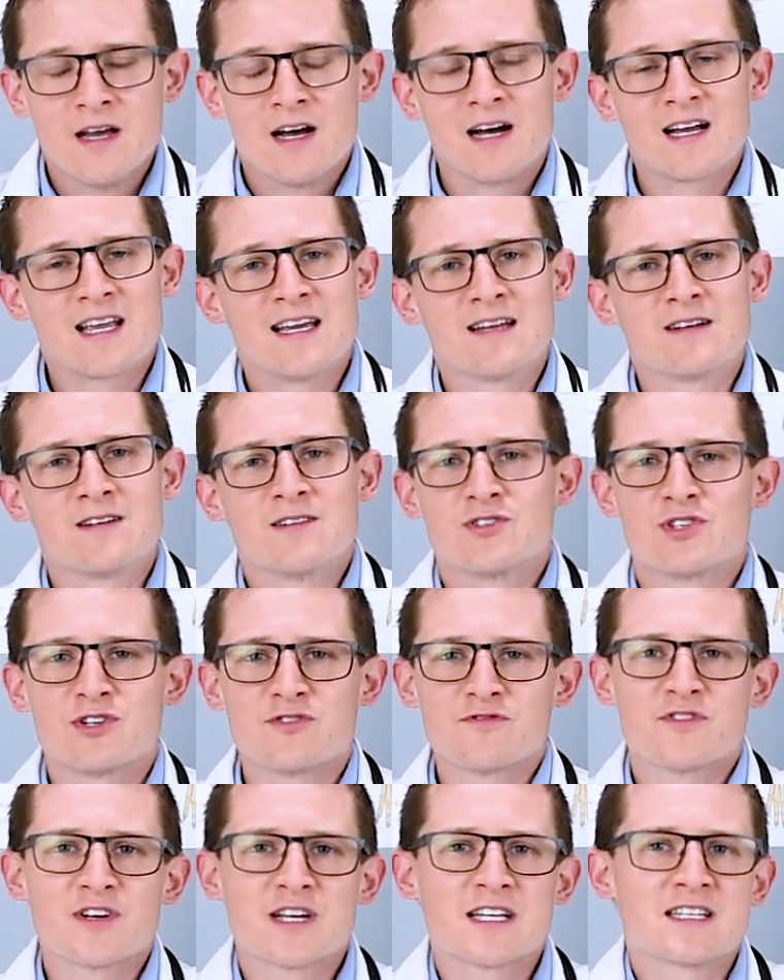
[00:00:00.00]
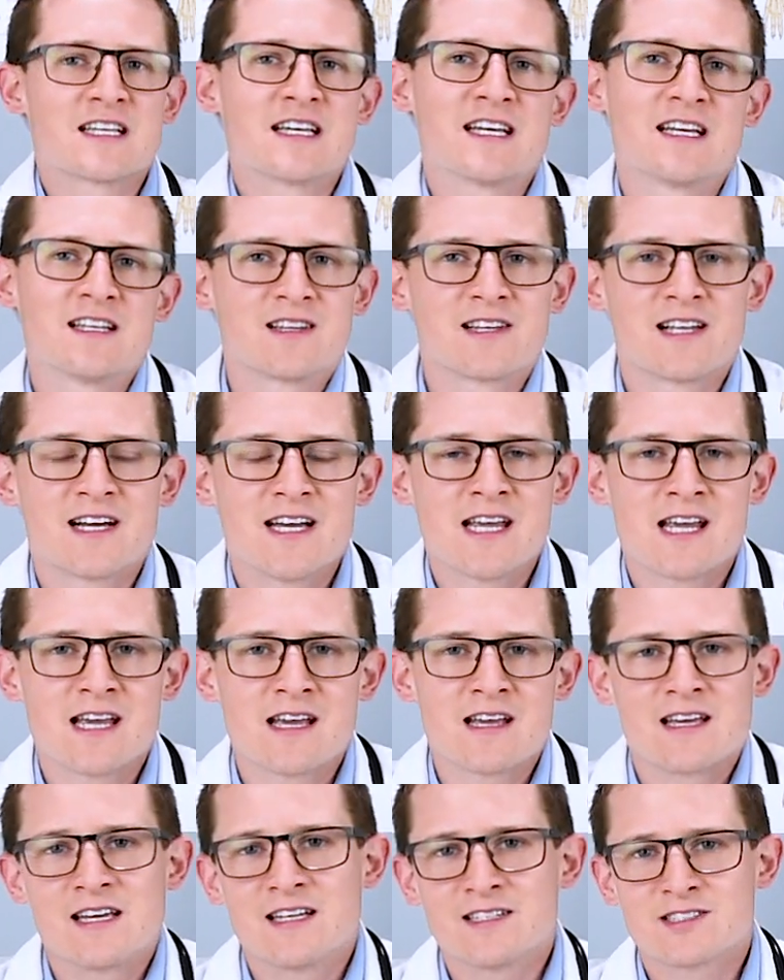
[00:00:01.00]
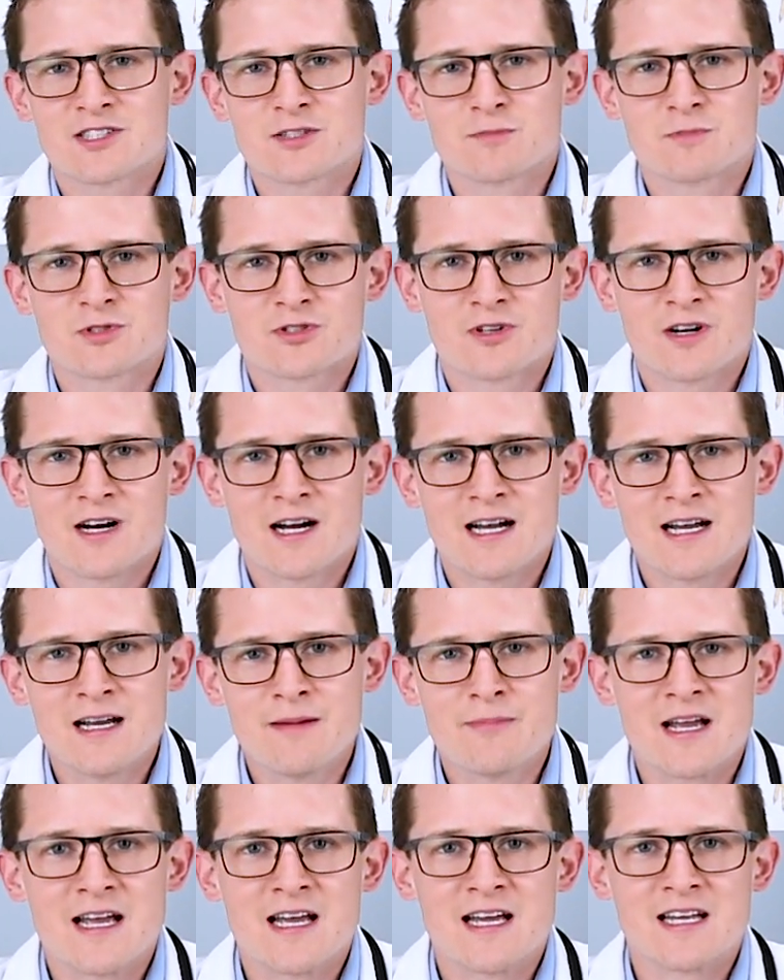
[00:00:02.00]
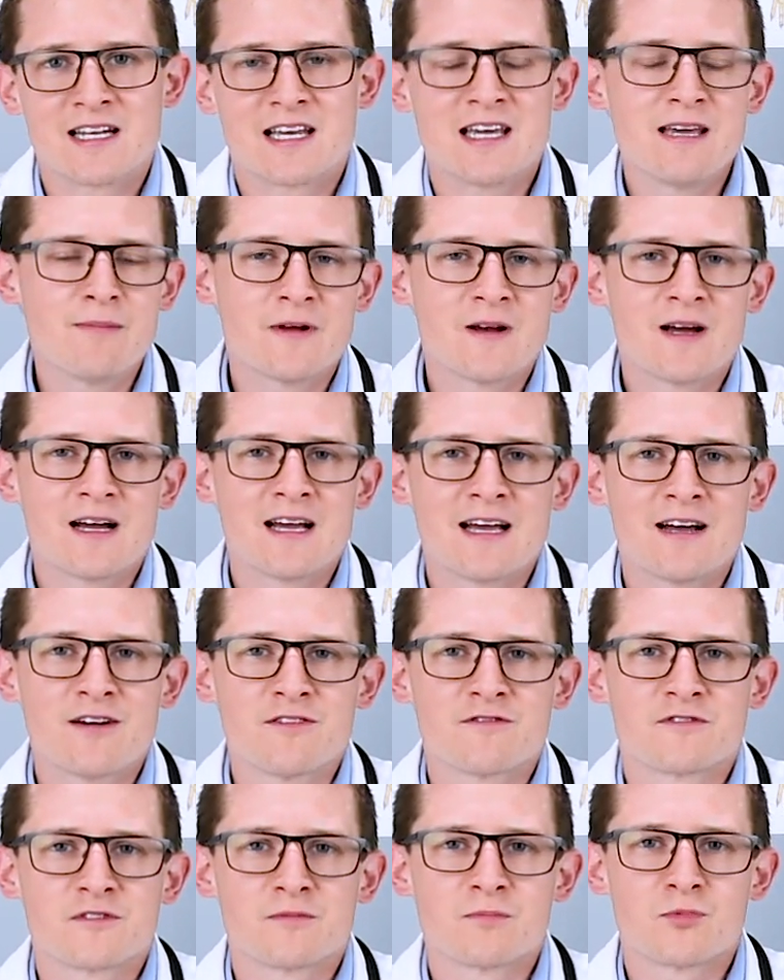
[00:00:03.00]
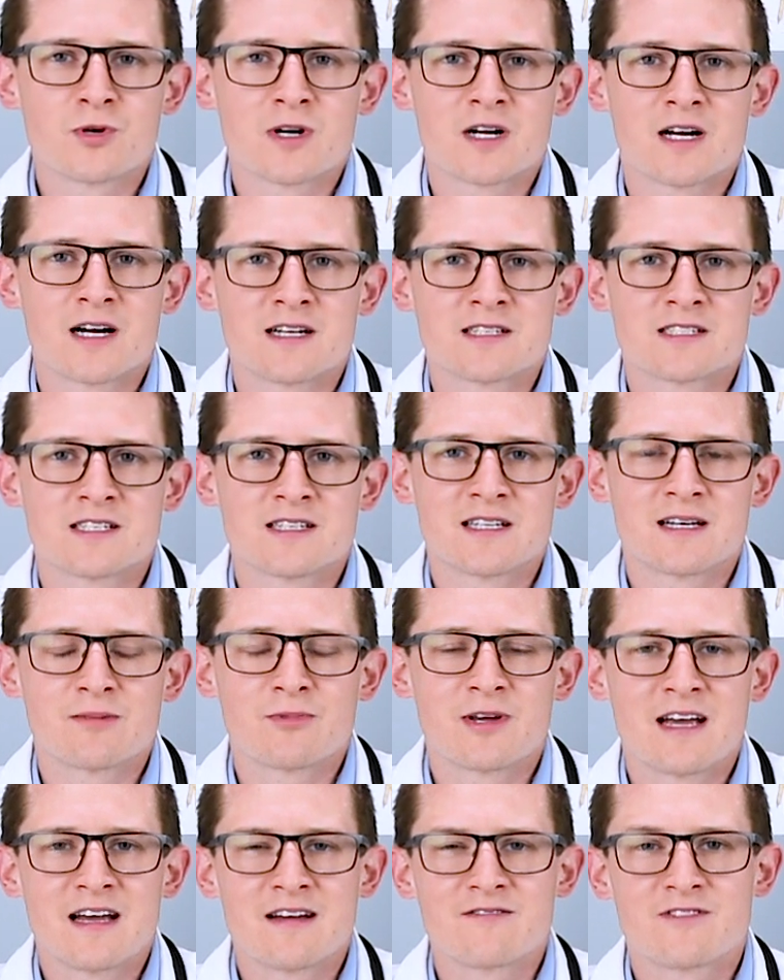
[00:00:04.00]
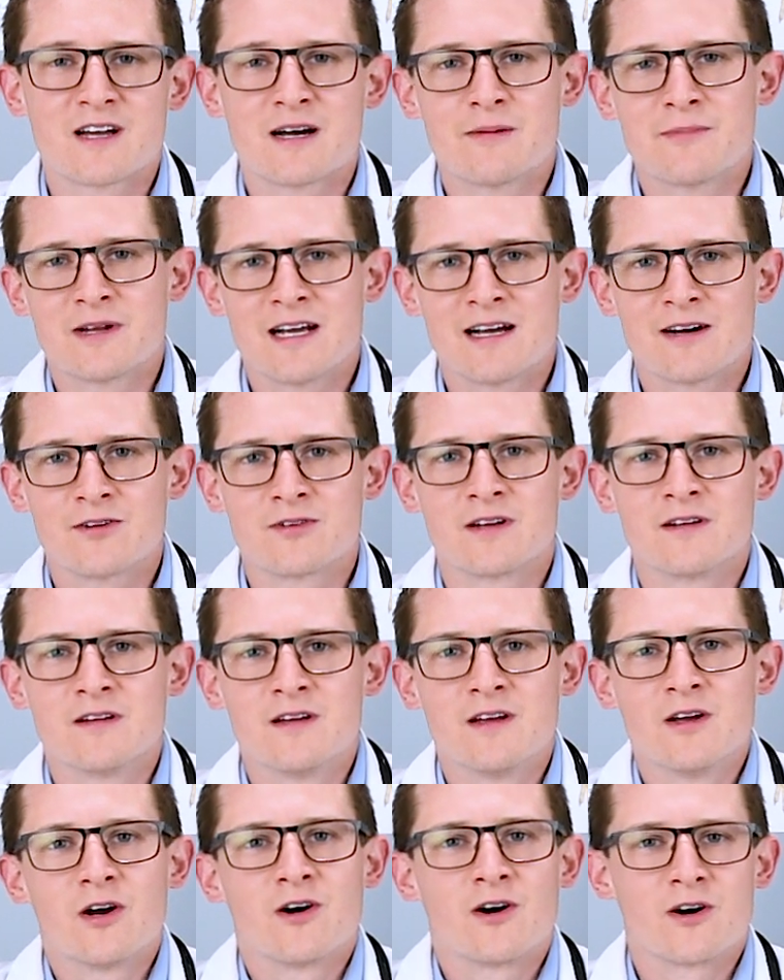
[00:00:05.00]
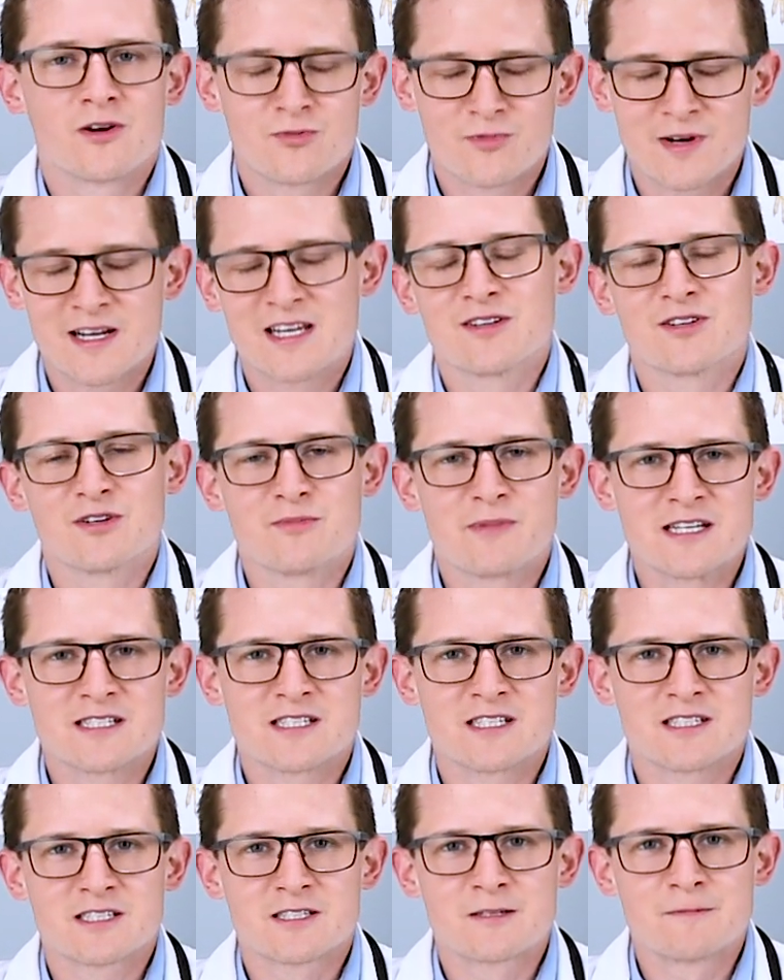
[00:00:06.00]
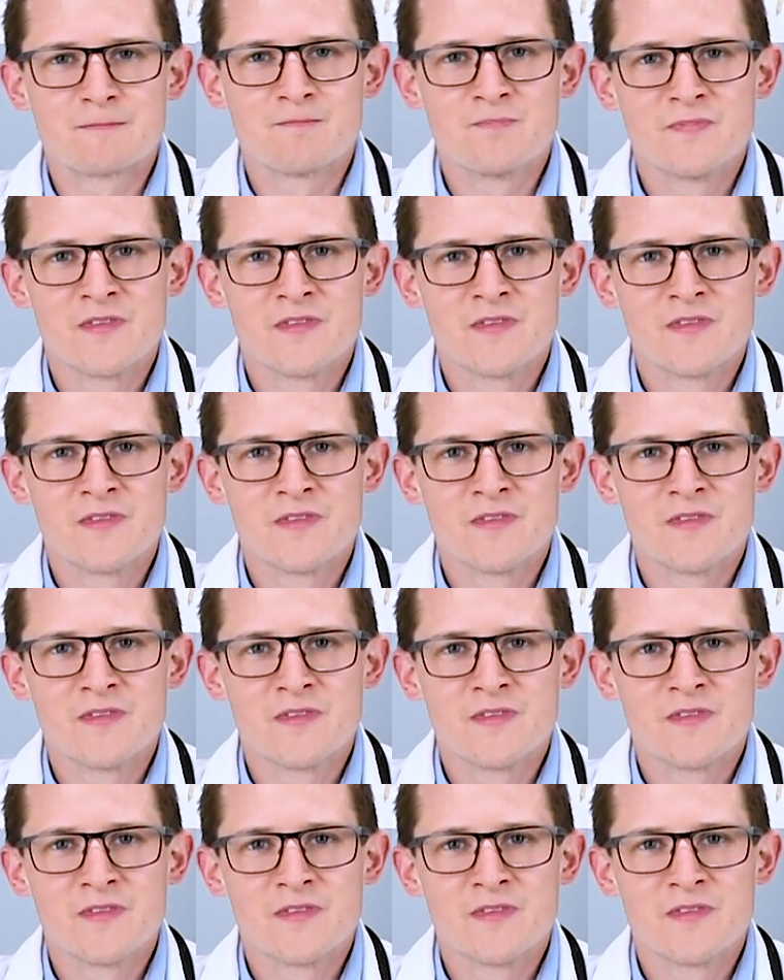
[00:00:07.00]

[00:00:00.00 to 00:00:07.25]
Again, don't forget to hit like, hit subscribe, and keep an eye out for more content that we have coming out on a regular basis.